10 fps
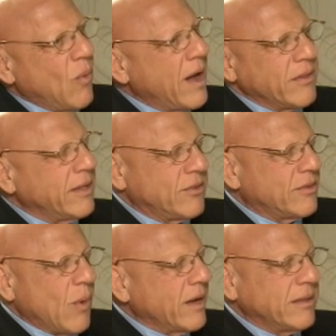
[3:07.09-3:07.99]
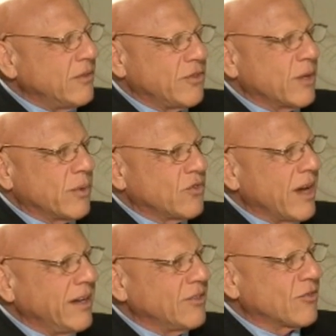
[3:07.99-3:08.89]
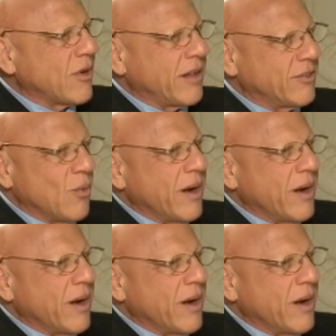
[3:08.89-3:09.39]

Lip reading: Why didn't they stick with Chinese astrology?